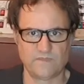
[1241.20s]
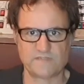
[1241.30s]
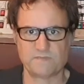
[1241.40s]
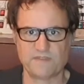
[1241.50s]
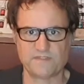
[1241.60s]

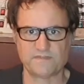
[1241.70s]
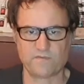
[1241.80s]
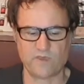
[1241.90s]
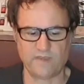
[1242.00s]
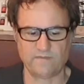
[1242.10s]
this month it's
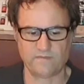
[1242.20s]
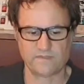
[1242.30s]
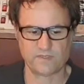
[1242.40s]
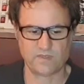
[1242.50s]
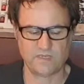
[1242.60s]
free,
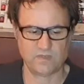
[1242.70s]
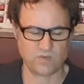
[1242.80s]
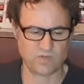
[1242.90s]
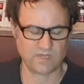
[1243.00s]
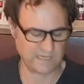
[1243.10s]
so
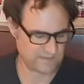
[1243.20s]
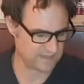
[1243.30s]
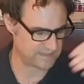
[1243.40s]
you can get